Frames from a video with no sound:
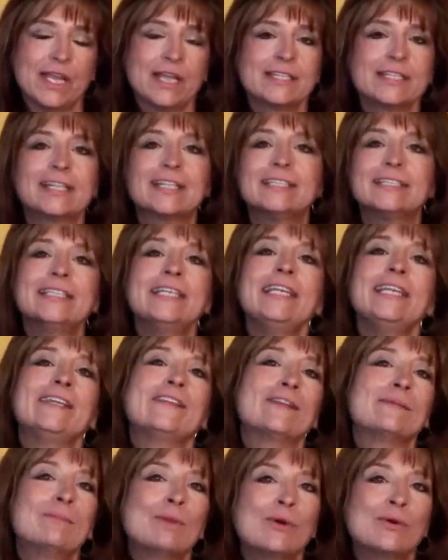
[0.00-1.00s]
to
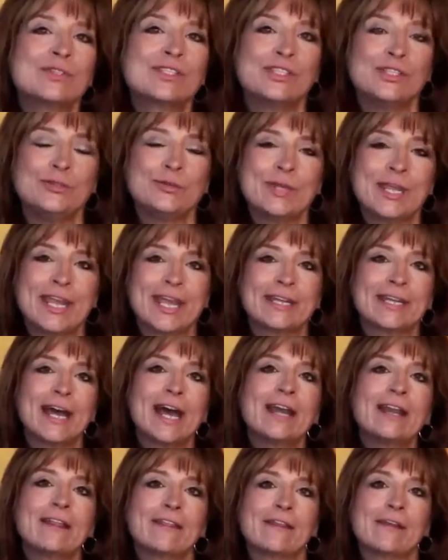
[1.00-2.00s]
glean the most that you can
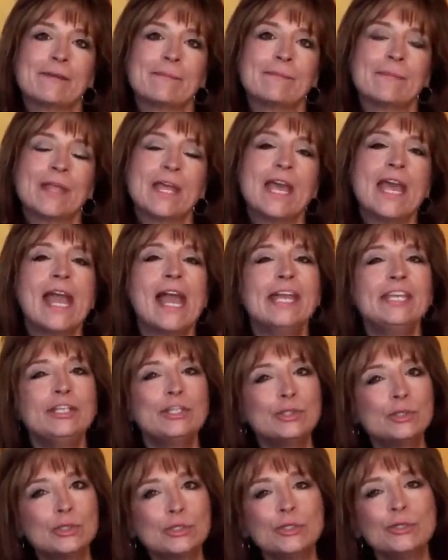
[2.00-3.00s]
out of them. And
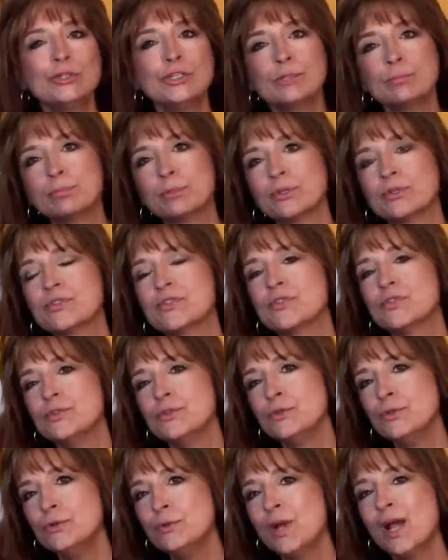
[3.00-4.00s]
you learn to
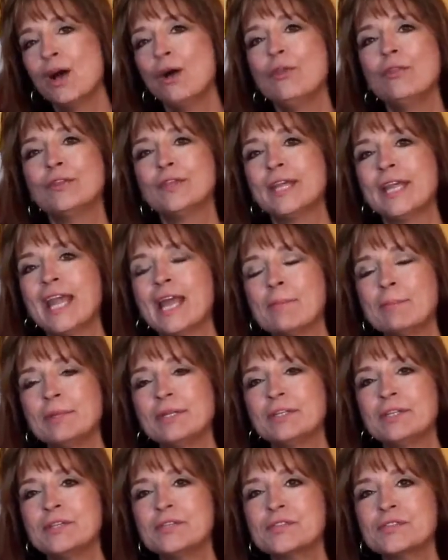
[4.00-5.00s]
pursue health and
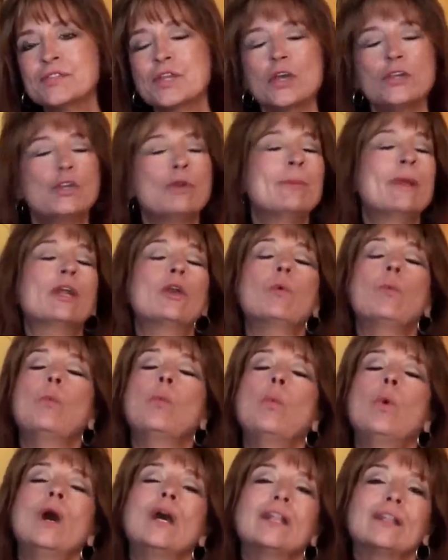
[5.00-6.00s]
happiness no matter
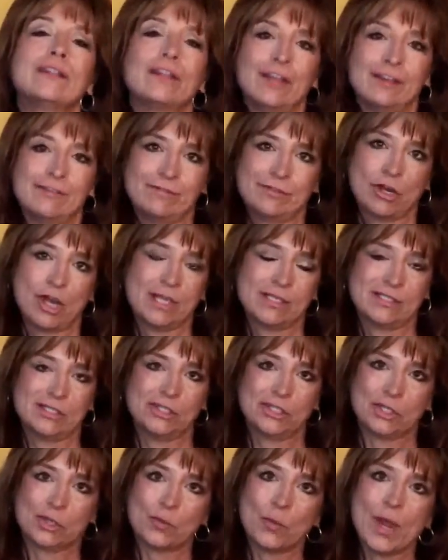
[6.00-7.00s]
what life
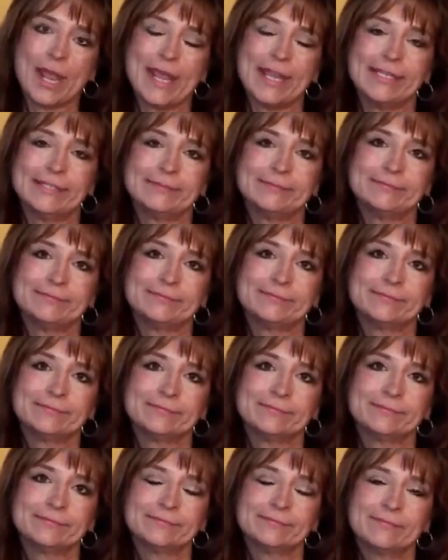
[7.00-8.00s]
tosses your way.
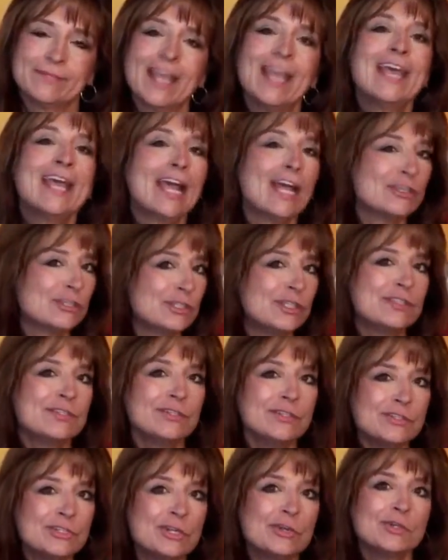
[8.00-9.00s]
As you
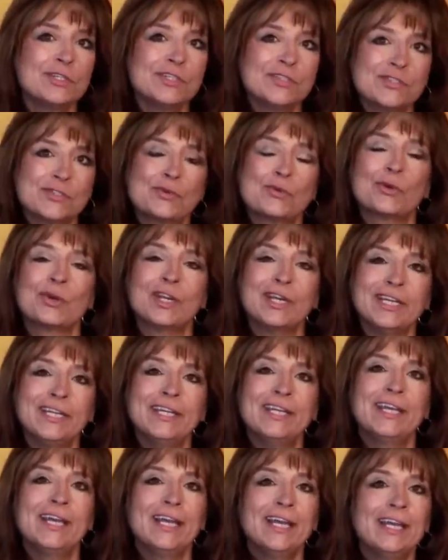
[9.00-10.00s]
listen to Jody's story,
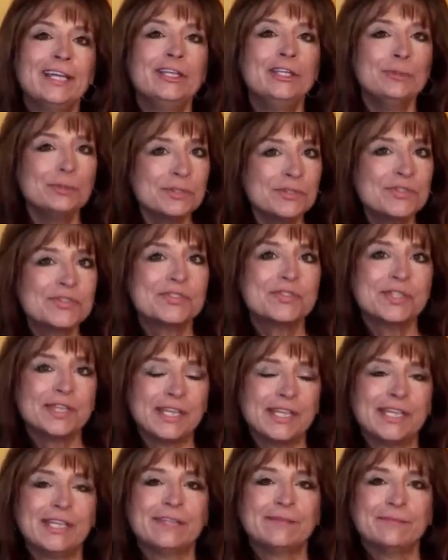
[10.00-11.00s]
you will
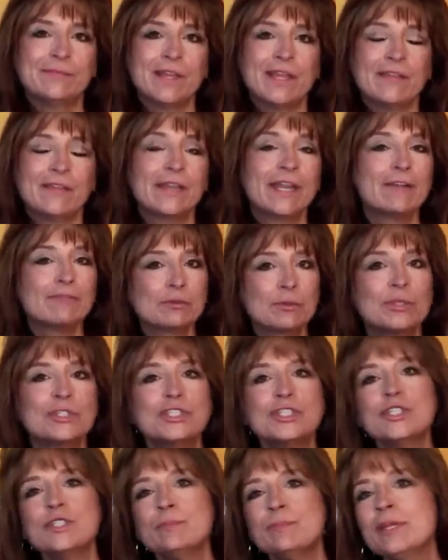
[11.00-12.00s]
see that after what
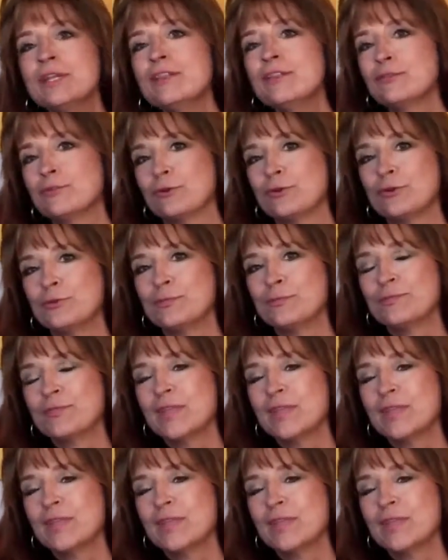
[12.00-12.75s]
she's been through,